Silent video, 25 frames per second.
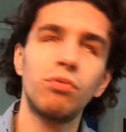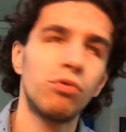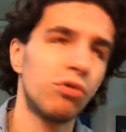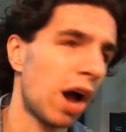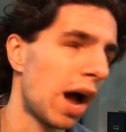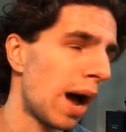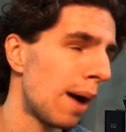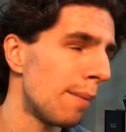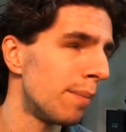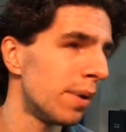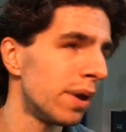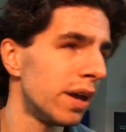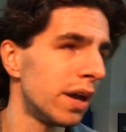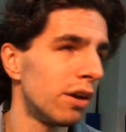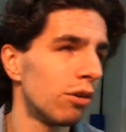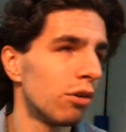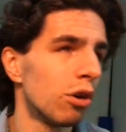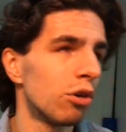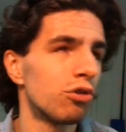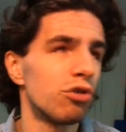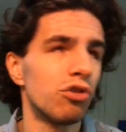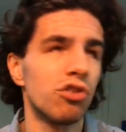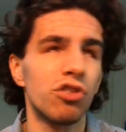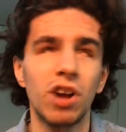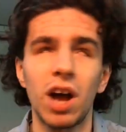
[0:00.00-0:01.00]
shopping,
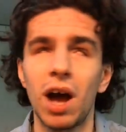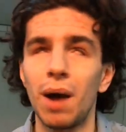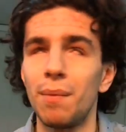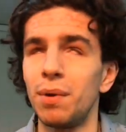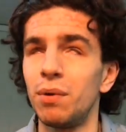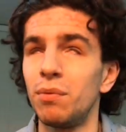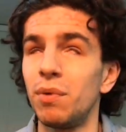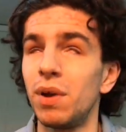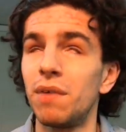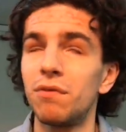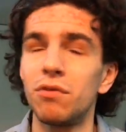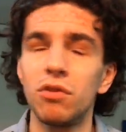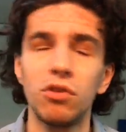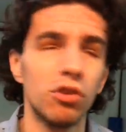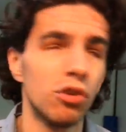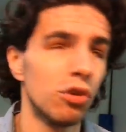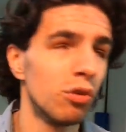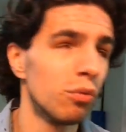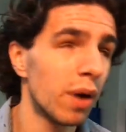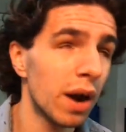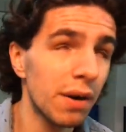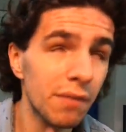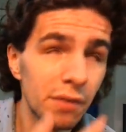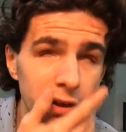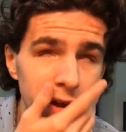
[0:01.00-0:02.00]
grocery shopping. We have to
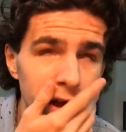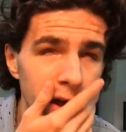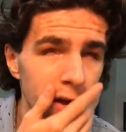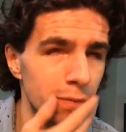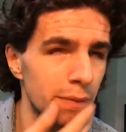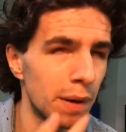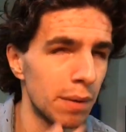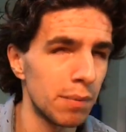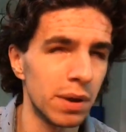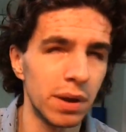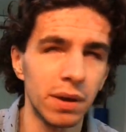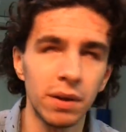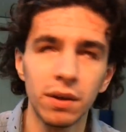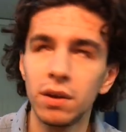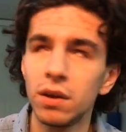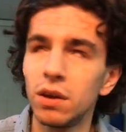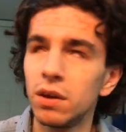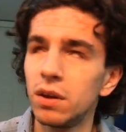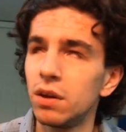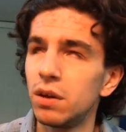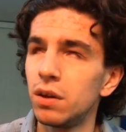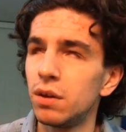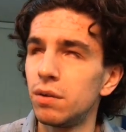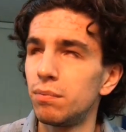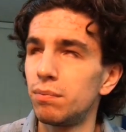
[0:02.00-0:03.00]
do whatever the case may be,
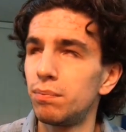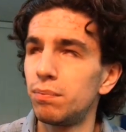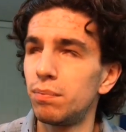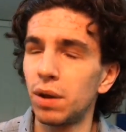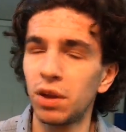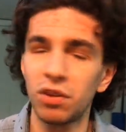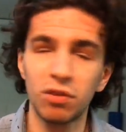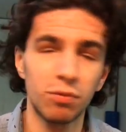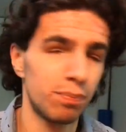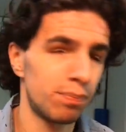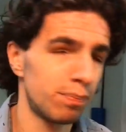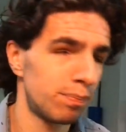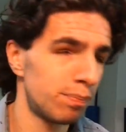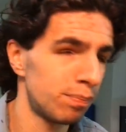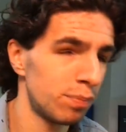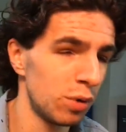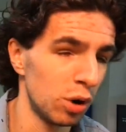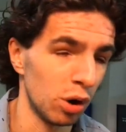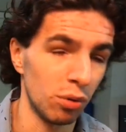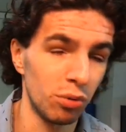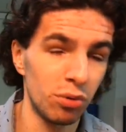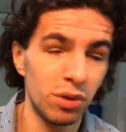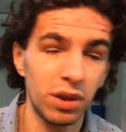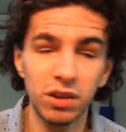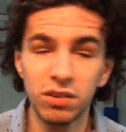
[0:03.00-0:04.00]

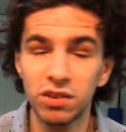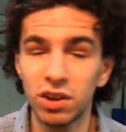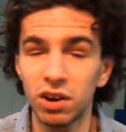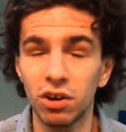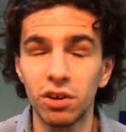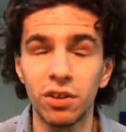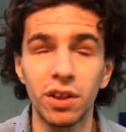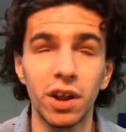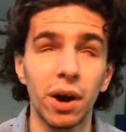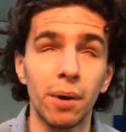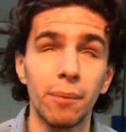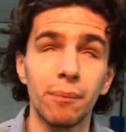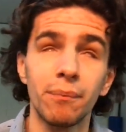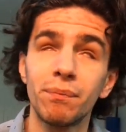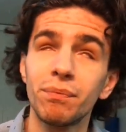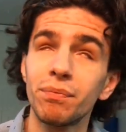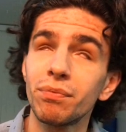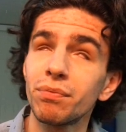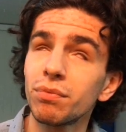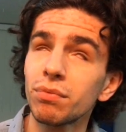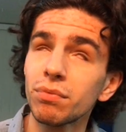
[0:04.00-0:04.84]
you know, things here and there.